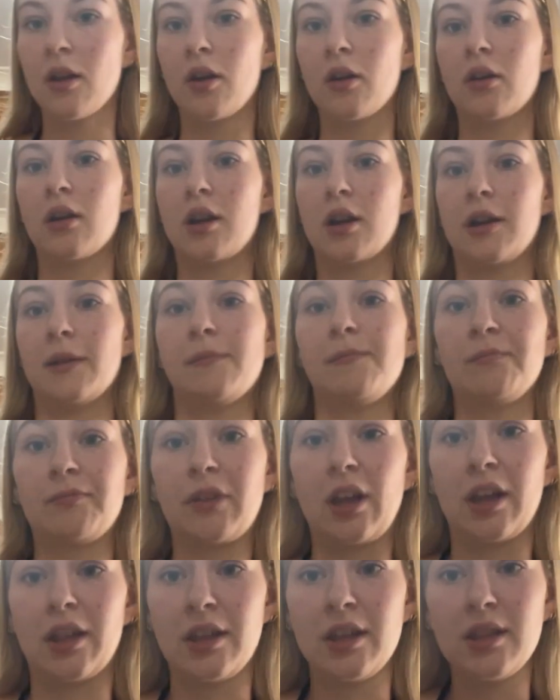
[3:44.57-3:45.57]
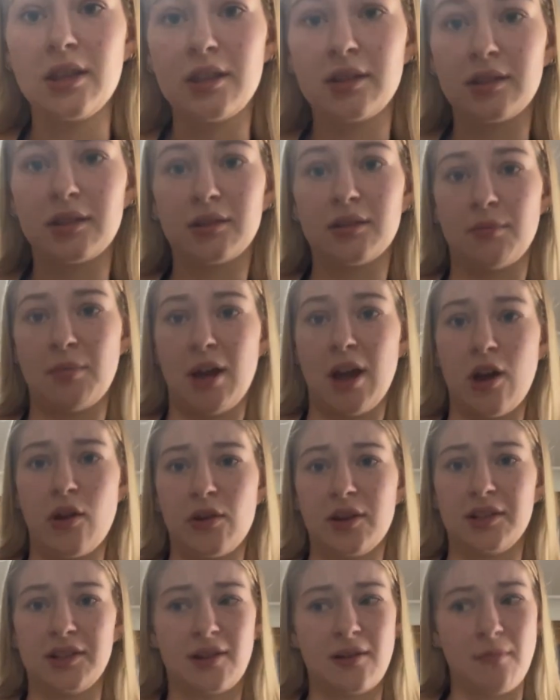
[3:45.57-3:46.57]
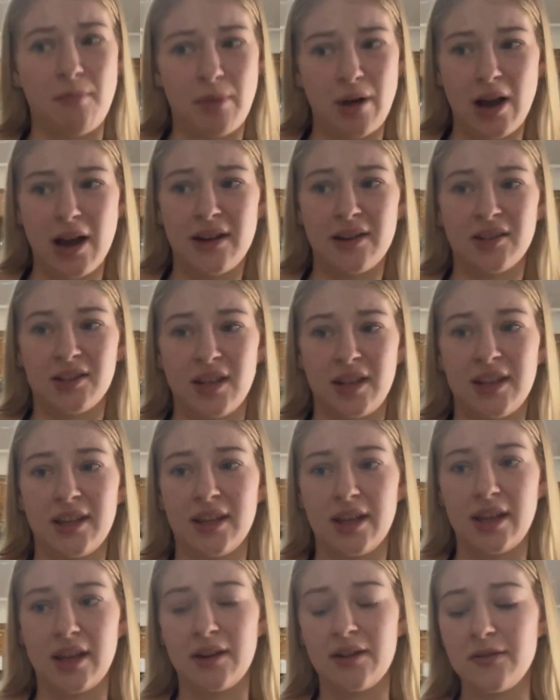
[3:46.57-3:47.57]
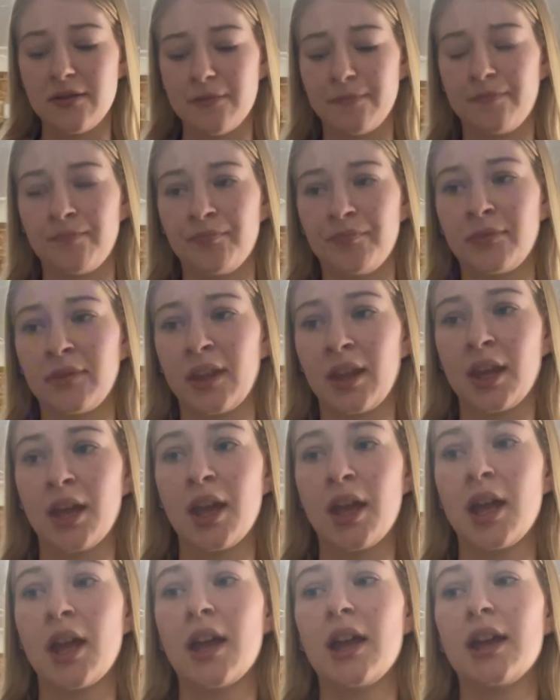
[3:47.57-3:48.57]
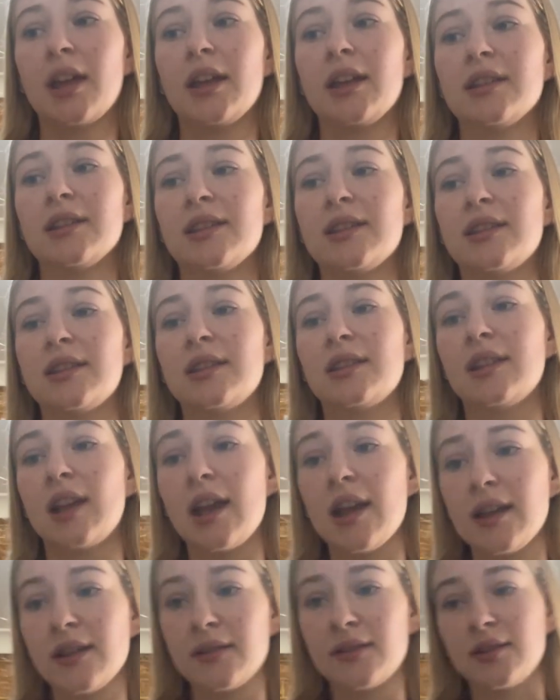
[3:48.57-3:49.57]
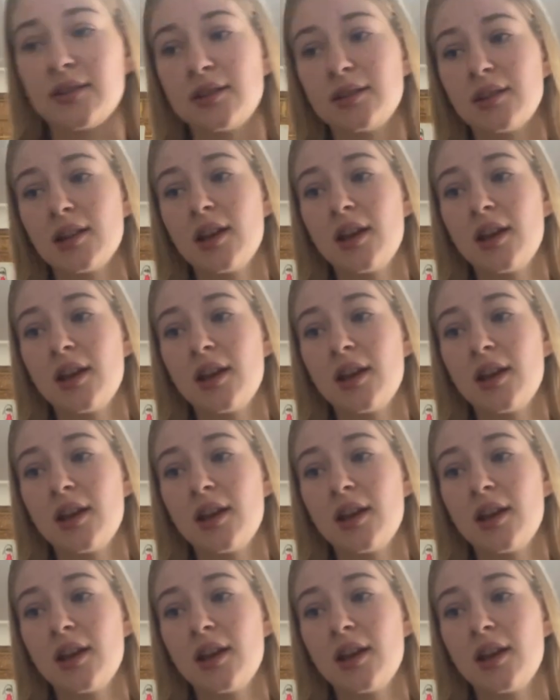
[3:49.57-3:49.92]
All right, I think this is about as combined as I can get it. It says,